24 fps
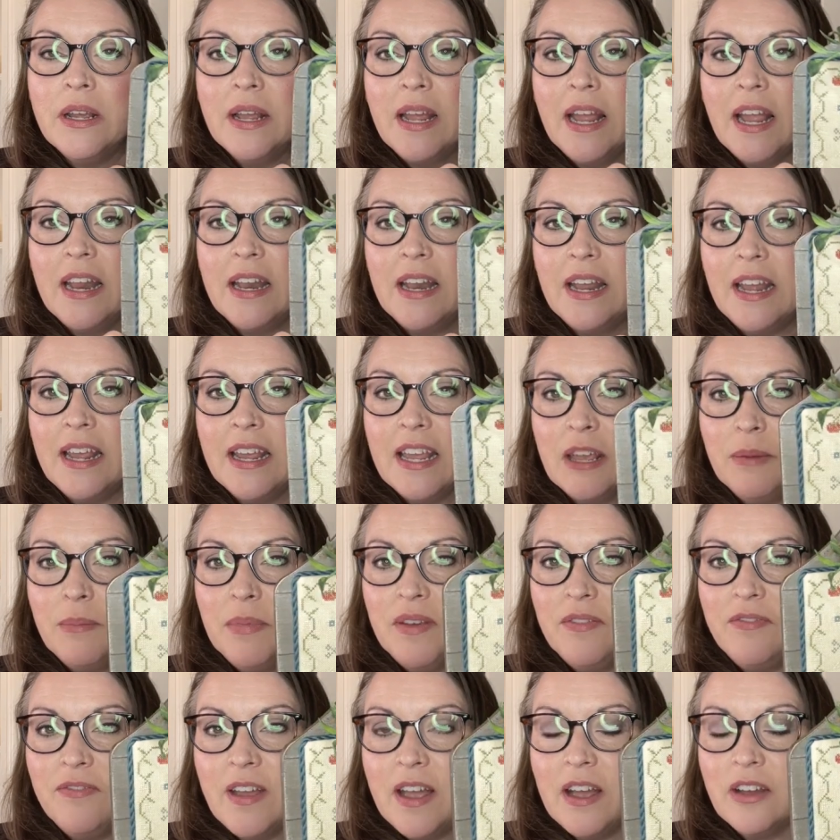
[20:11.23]
and it can
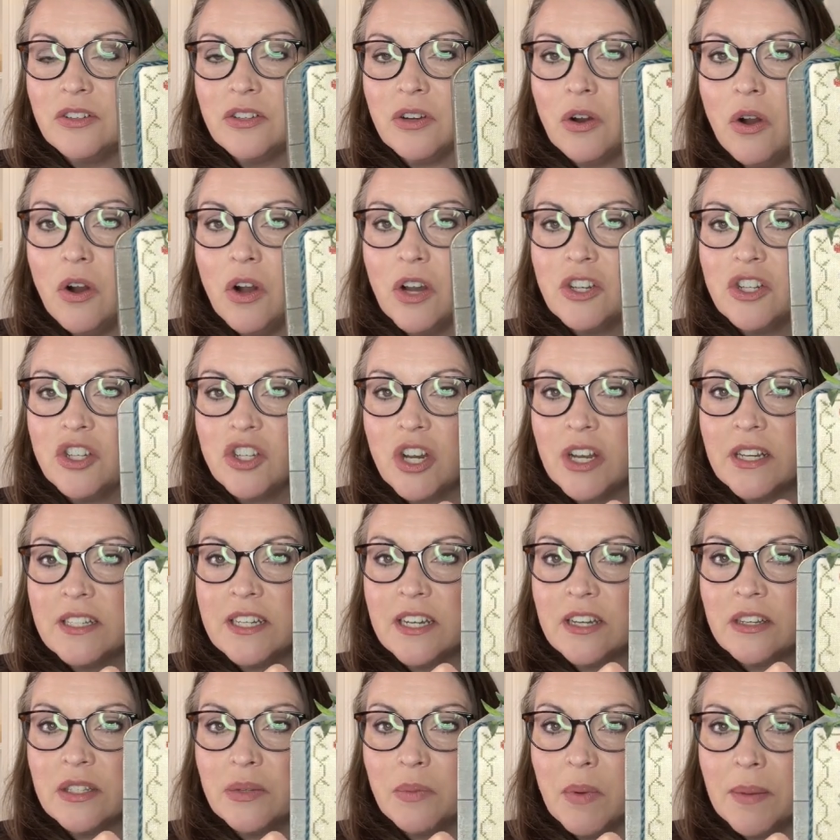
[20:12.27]
be found on
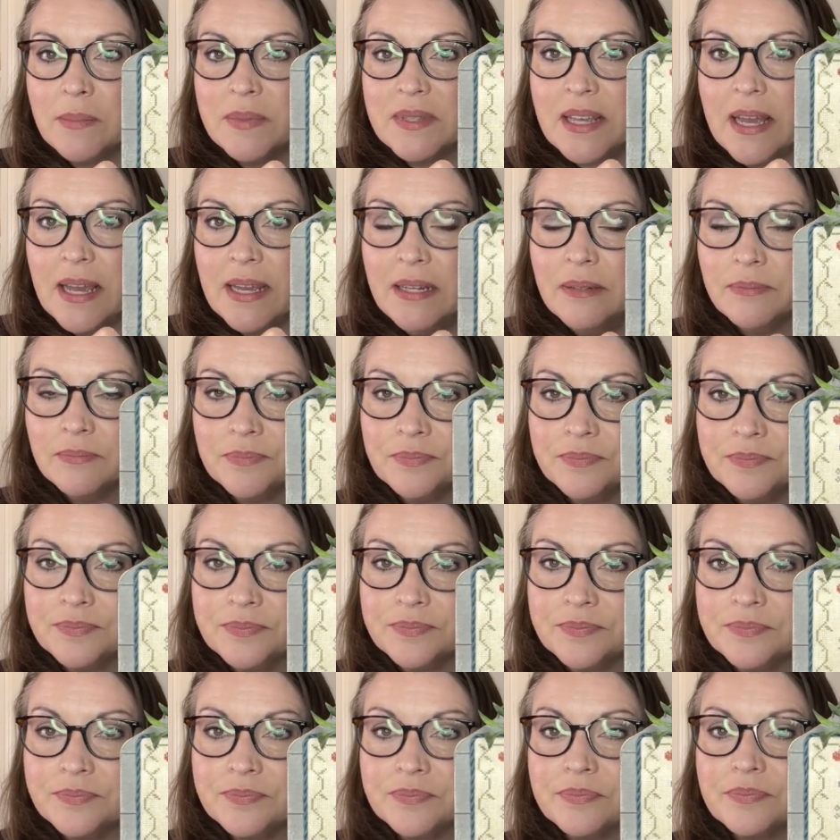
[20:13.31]
Chantel's website.
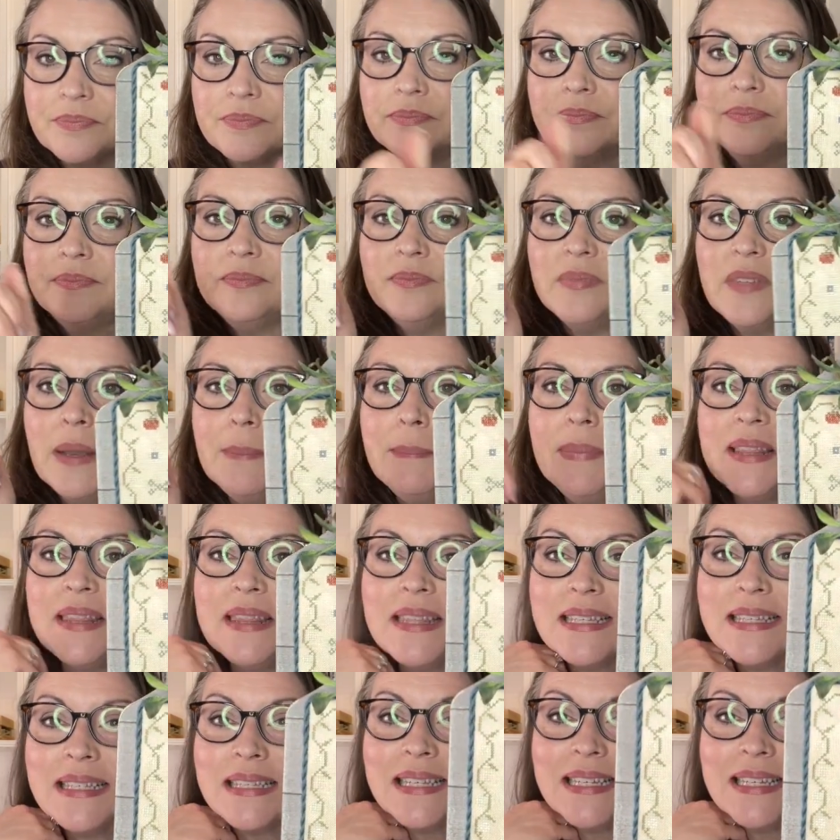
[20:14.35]
But this